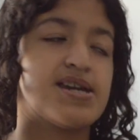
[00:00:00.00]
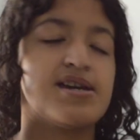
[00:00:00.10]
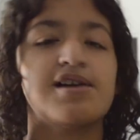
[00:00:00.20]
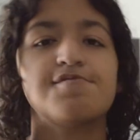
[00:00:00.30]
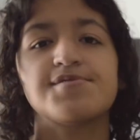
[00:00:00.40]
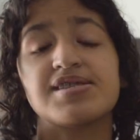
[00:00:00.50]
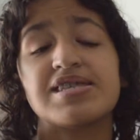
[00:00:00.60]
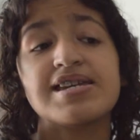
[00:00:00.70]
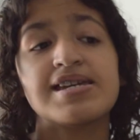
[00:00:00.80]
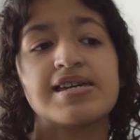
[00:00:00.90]
it, I was
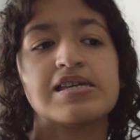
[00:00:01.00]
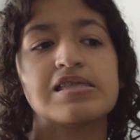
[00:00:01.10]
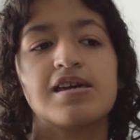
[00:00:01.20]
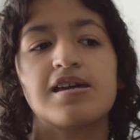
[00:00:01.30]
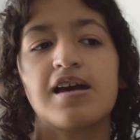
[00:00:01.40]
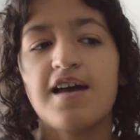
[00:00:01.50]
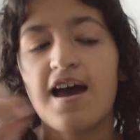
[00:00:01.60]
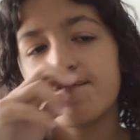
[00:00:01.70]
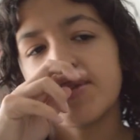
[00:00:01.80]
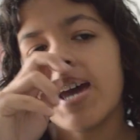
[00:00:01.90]
thinking, like, I
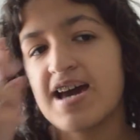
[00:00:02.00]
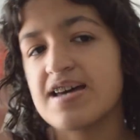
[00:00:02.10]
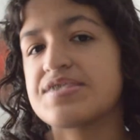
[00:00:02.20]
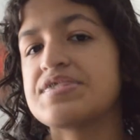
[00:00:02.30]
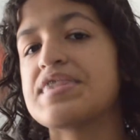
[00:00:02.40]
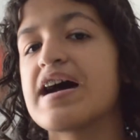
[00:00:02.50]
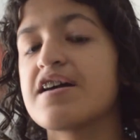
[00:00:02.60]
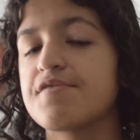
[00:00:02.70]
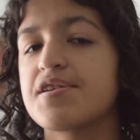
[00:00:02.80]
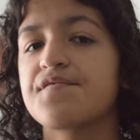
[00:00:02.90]
haven't had
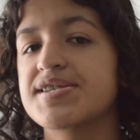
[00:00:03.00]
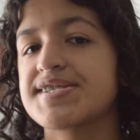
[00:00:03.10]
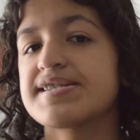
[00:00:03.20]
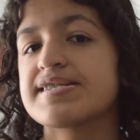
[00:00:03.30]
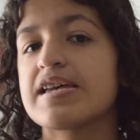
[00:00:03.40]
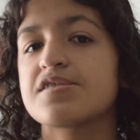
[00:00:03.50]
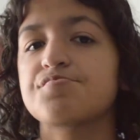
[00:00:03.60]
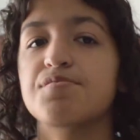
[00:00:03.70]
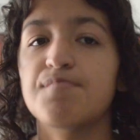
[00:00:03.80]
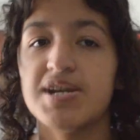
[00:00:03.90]
that great of a
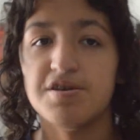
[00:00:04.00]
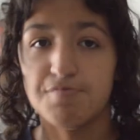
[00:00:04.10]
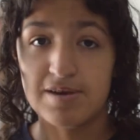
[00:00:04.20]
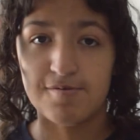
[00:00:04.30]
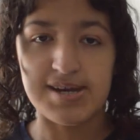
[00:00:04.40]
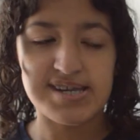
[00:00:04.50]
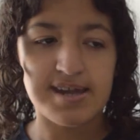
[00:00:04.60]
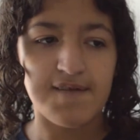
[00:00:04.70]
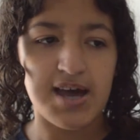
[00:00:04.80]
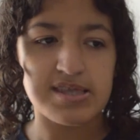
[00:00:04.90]
success with many rereads
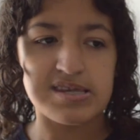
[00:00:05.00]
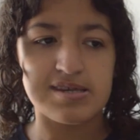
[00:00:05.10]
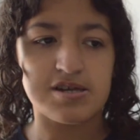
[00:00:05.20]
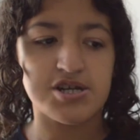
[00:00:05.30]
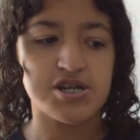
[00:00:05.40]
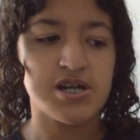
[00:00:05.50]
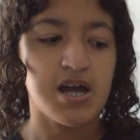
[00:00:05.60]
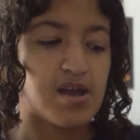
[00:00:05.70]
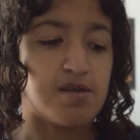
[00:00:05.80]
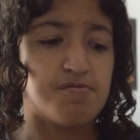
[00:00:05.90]
I've had this year.
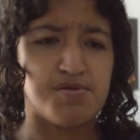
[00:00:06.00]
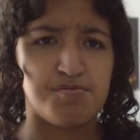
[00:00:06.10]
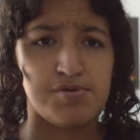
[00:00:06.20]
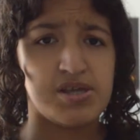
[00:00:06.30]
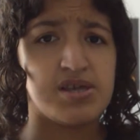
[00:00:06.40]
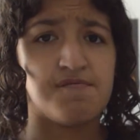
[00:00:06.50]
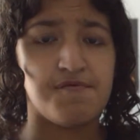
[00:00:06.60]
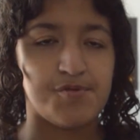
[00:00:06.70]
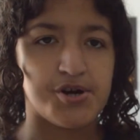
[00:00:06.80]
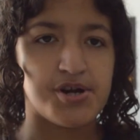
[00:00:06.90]
I would really love
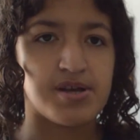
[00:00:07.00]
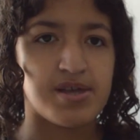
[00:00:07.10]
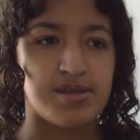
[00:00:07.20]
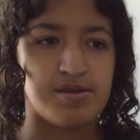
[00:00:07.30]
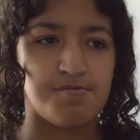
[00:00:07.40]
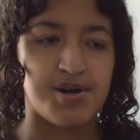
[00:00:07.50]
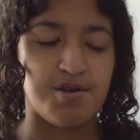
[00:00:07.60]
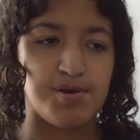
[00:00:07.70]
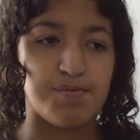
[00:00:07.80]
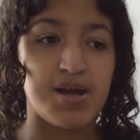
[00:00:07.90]
a book, and then when I
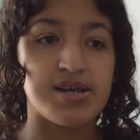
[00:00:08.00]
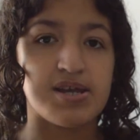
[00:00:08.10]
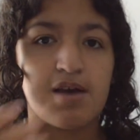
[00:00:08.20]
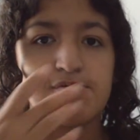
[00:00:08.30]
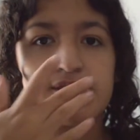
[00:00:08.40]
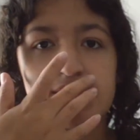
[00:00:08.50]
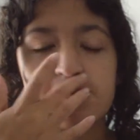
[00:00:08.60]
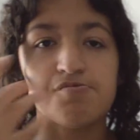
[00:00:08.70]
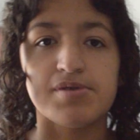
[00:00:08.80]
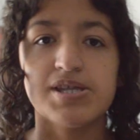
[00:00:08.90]
reread it, I would
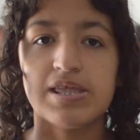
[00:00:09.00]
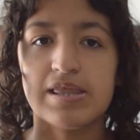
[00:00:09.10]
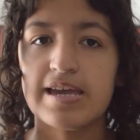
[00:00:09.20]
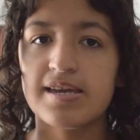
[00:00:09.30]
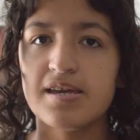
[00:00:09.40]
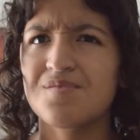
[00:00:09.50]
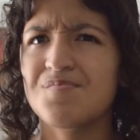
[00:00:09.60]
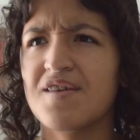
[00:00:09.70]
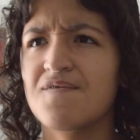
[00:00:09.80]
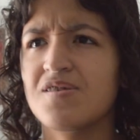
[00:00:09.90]
still really like it,
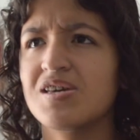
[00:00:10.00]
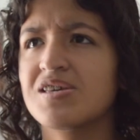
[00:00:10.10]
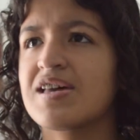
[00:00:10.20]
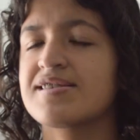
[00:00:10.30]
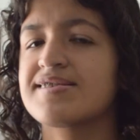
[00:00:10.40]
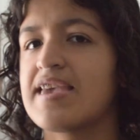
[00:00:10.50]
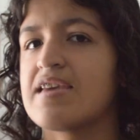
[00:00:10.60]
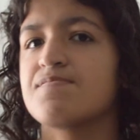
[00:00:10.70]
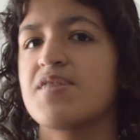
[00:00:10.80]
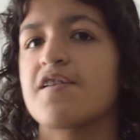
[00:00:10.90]
but I feel like that
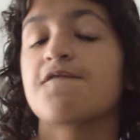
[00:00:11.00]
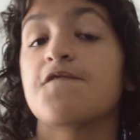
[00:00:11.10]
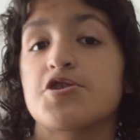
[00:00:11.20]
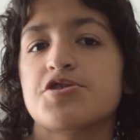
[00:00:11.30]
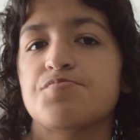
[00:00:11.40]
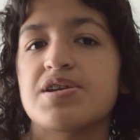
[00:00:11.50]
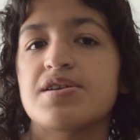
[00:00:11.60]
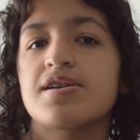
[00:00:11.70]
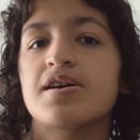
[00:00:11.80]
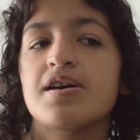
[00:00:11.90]
same, like, first read